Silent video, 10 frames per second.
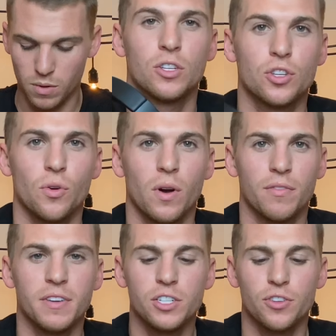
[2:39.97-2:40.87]
So a
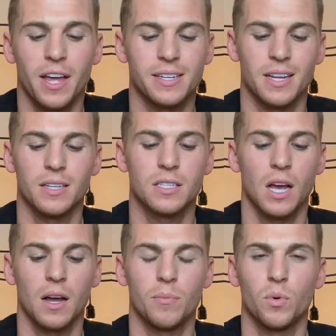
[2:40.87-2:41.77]
feature that does
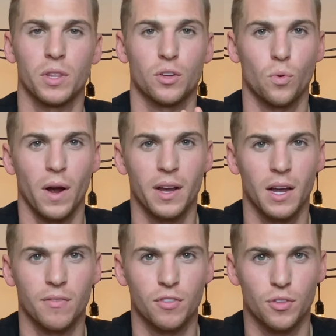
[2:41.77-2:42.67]
come with the QuietComfort